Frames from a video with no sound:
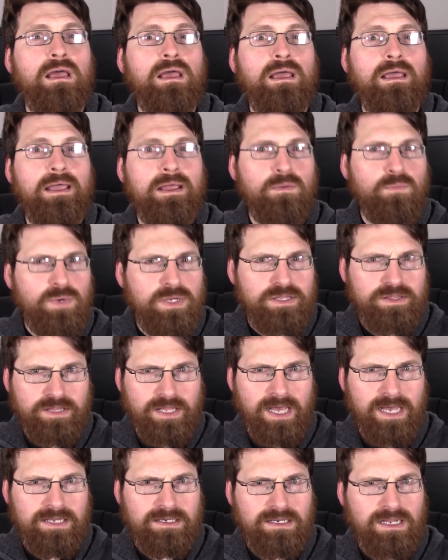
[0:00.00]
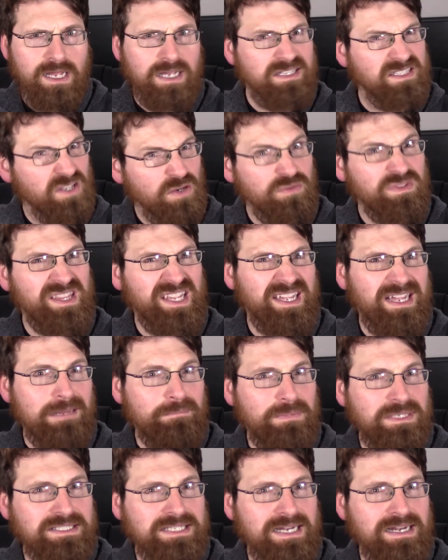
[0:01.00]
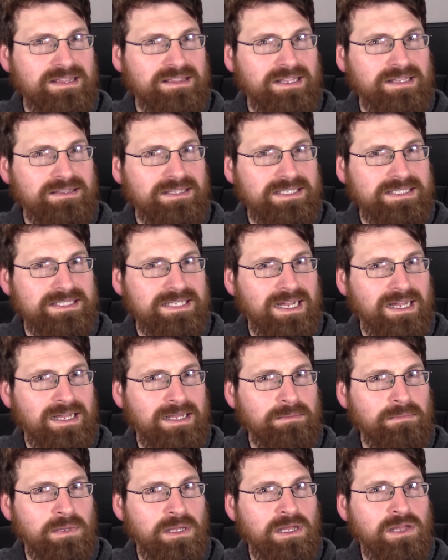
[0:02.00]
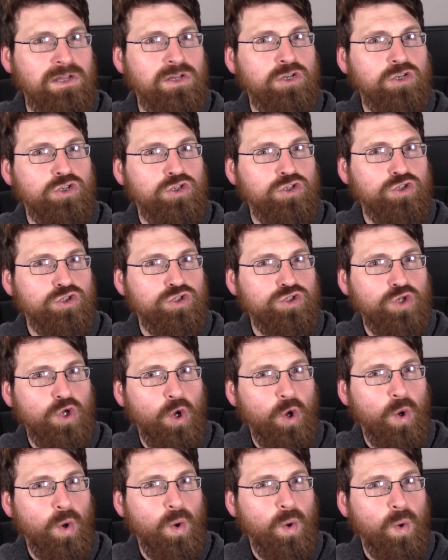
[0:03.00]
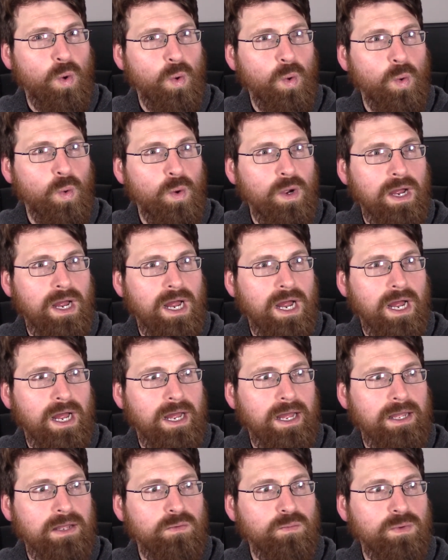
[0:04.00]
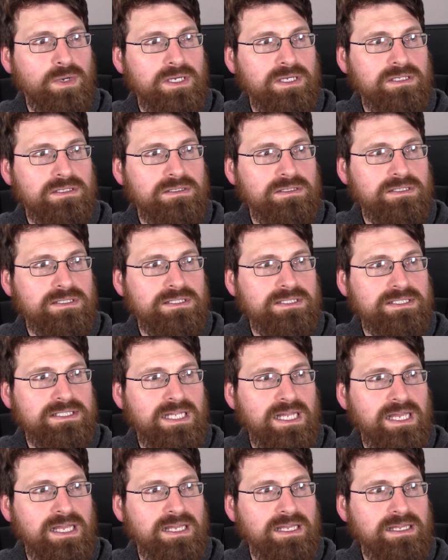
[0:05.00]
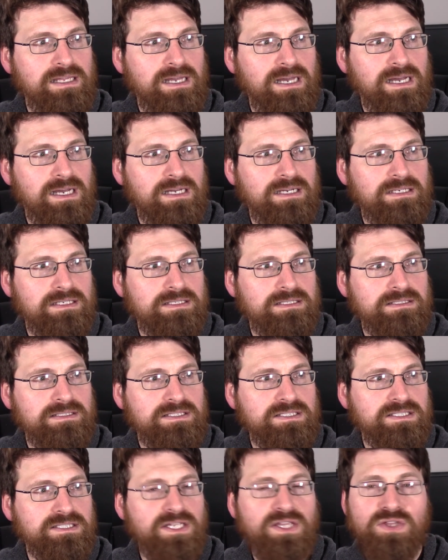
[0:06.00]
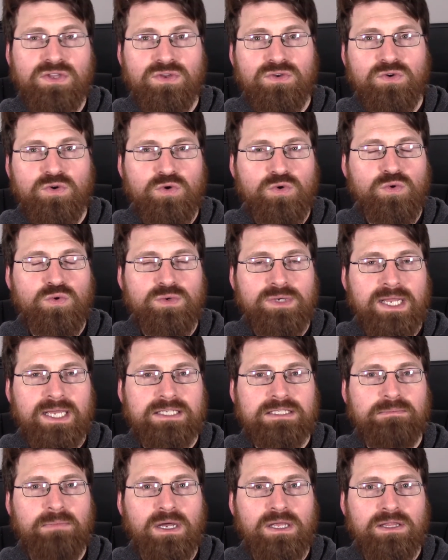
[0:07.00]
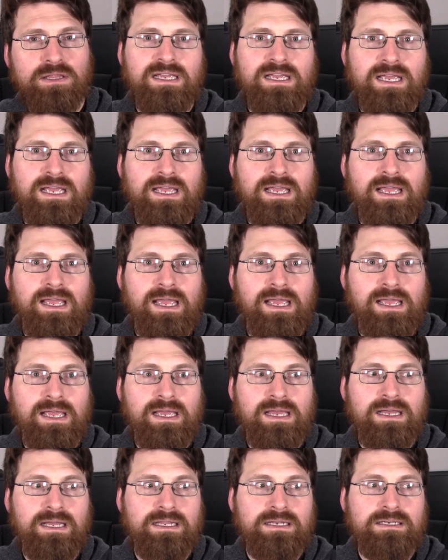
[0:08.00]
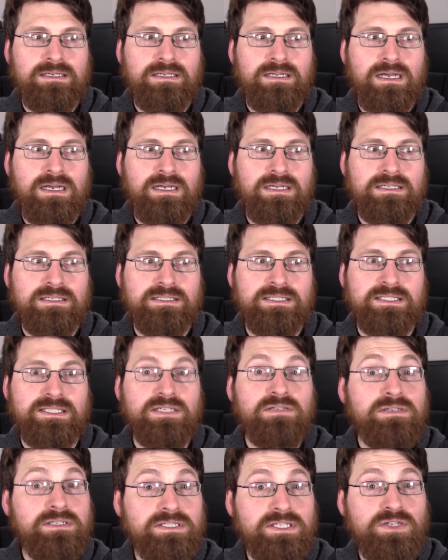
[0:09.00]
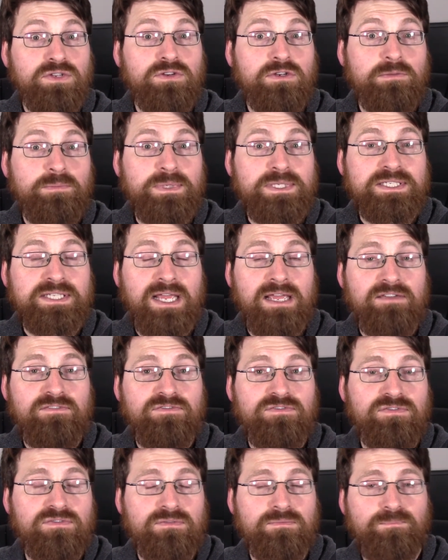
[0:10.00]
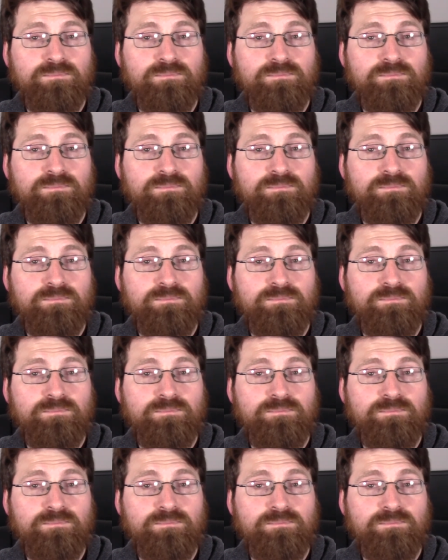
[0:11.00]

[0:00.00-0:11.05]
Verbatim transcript: And with that, I don't think I missed anything this time, so I will say uh, see you next month, and uh, still continue to be safe.